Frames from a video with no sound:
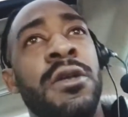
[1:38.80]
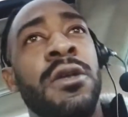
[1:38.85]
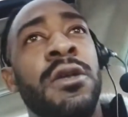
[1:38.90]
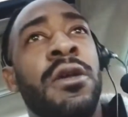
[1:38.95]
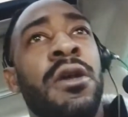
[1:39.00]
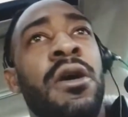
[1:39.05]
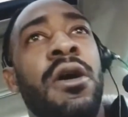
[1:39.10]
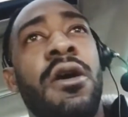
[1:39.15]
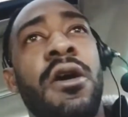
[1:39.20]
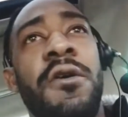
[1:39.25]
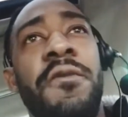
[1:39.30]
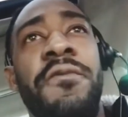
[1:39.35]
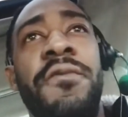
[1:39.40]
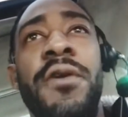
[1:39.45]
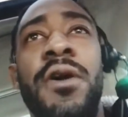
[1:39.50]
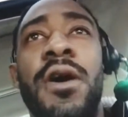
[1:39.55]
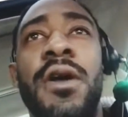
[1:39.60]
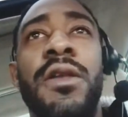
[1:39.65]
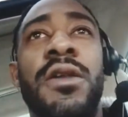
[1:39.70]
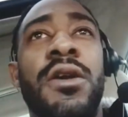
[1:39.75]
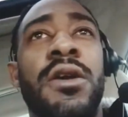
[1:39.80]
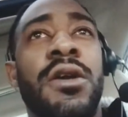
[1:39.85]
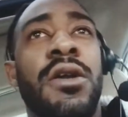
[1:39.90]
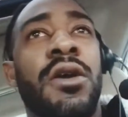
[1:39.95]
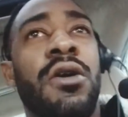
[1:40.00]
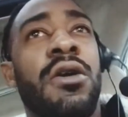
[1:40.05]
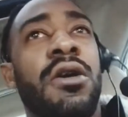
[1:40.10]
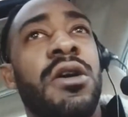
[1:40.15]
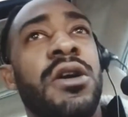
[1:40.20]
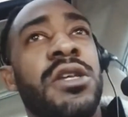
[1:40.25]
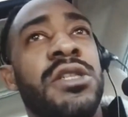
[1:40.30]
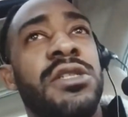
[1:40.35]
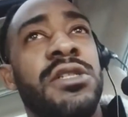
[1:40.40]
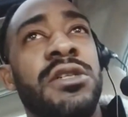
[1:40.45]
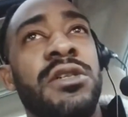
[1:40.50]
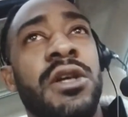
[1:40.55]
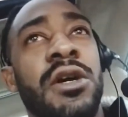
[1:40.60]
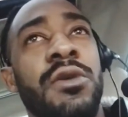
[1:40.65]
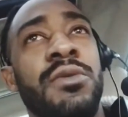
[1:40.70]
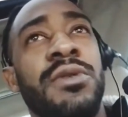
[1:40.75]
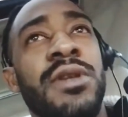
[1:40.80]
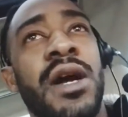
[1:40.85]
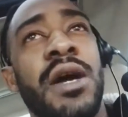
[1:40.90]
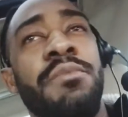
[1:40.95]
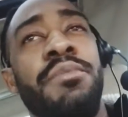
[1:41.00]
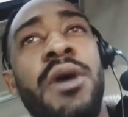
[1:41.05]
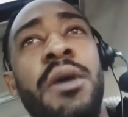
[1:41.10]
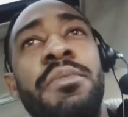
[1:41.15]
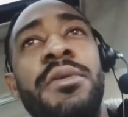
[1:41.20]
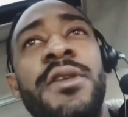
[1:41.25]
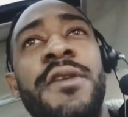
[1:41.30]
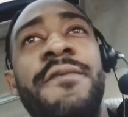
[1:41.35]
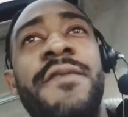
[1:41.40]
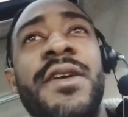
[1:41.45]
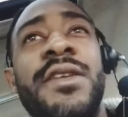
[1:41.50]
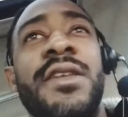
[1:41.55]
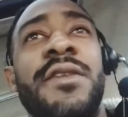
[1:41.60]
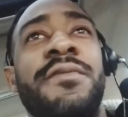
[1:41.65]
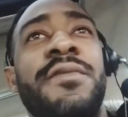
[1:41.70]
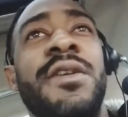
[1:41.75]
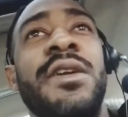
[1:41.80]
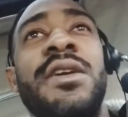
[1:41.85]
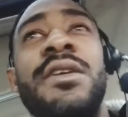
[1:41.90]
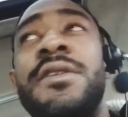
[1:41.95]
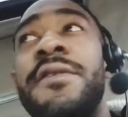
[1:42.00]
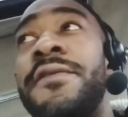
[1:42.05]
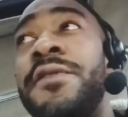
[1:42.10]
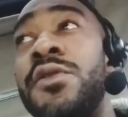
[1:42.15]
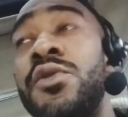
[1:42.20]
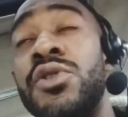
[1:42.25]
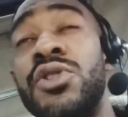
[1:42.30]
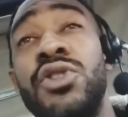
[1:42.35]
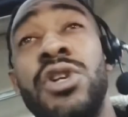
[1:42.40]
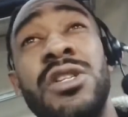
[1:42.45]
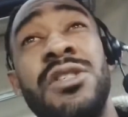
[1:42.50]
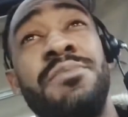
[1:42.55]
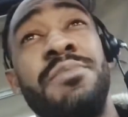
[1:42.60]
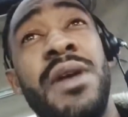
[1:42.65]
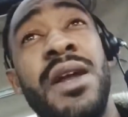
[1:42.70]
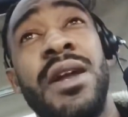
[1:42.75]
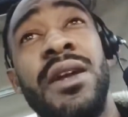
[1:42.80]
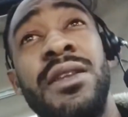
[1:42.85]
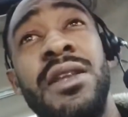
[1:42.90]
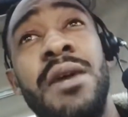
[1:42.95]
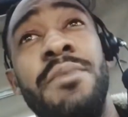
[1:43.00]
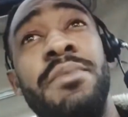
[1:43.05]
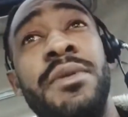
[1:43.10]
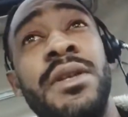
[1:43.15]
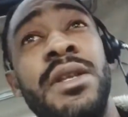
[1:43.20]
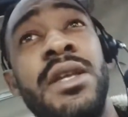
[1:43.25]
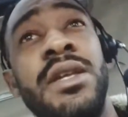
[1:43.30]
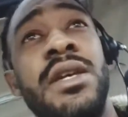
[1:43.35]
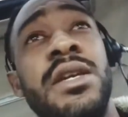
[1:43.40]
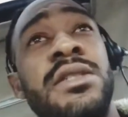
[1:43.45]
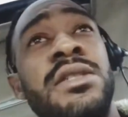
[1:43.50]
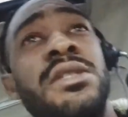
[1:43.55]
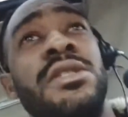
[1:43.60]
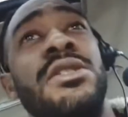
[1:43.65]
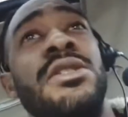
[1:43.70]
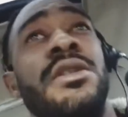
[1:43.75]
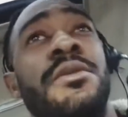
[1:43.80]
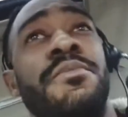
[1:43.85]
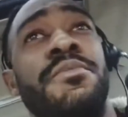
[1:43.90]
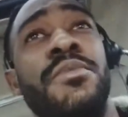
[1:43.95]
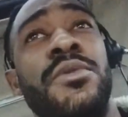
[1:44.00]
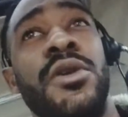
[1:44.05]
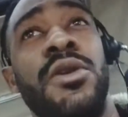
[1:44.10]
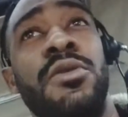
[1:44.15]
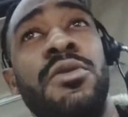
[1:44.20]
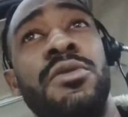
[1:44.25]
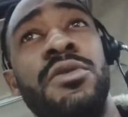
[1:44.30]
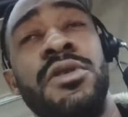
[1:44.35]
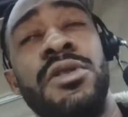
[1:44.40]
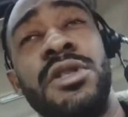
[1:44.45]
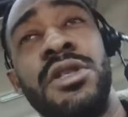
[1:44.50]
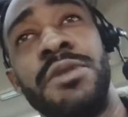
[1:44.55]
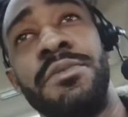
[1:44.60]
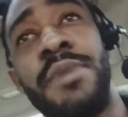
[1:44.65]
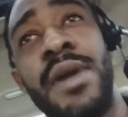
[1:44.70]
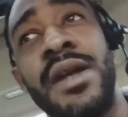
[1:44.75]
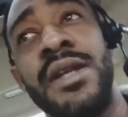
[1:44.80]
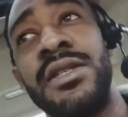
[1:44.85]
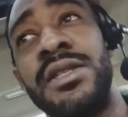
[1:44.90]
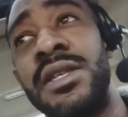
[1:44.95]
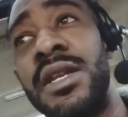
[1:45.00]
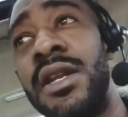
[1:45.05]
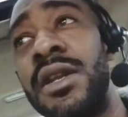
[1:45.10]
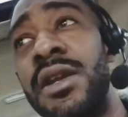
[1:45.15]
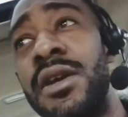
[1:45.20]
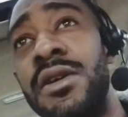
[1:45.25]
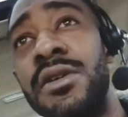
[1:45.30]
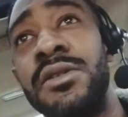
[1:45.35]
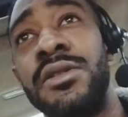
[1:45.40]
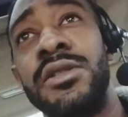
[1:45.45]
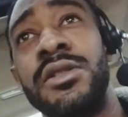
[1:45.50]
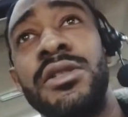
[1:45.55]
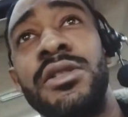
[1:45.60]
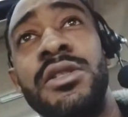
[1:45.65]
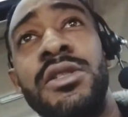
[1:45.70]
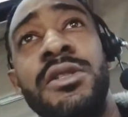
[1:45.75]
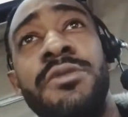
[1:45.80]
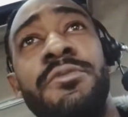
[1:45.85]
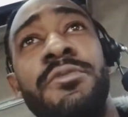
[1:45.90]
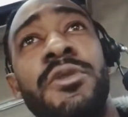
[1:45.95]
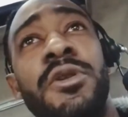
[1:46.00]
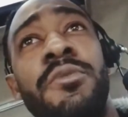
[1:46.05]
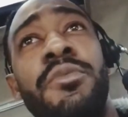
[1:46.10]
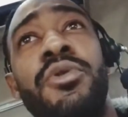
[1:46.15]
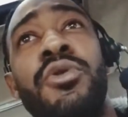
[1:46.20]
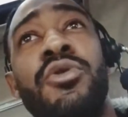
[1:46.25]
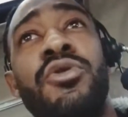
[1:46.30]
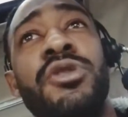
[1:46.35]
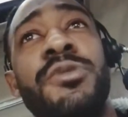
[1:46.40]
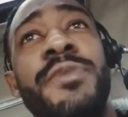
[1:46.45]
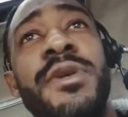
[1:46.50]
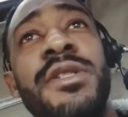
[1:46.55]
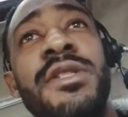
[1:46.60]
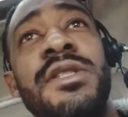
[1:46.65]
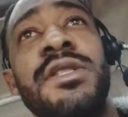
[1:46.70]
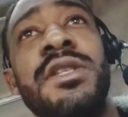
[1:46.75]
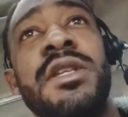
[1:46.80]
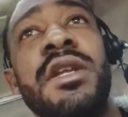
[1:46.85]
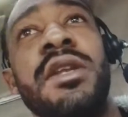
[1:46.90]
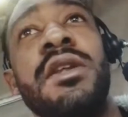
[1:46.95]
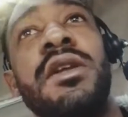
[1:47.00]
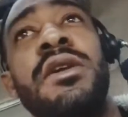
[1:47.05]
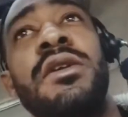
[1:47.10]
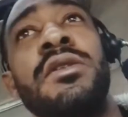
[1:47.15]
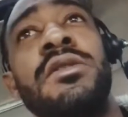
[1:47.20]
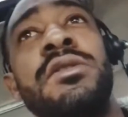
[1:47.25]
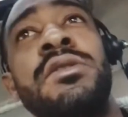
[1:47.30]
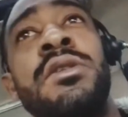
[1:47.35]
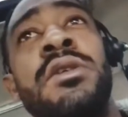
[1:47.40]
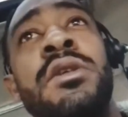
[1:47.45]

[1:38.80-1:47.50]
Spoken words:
heart failure. The heart is not pumping effectively. The fluid starts backing up and then gets into the back into the lungs, into the pleural spaces of the lungs.